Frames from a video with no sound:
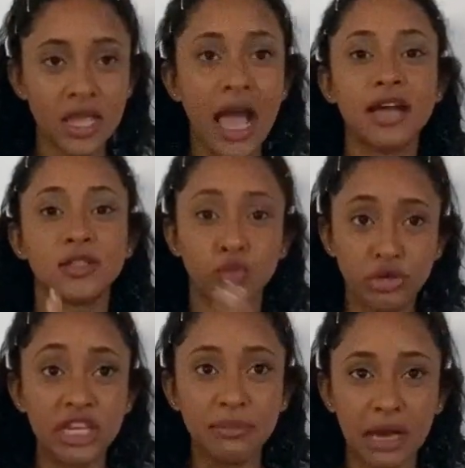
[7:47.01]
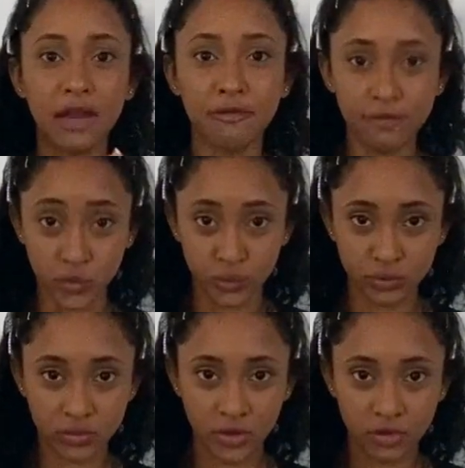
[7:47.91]
As a really bad flu,
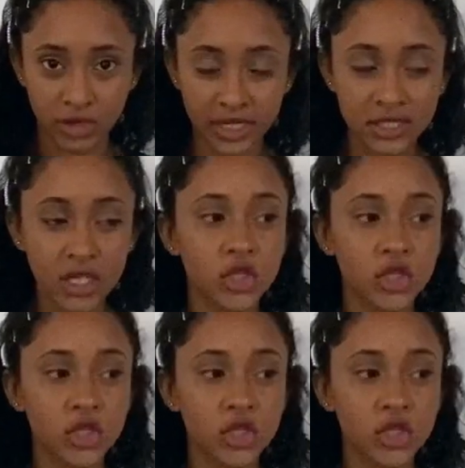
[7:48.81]
right?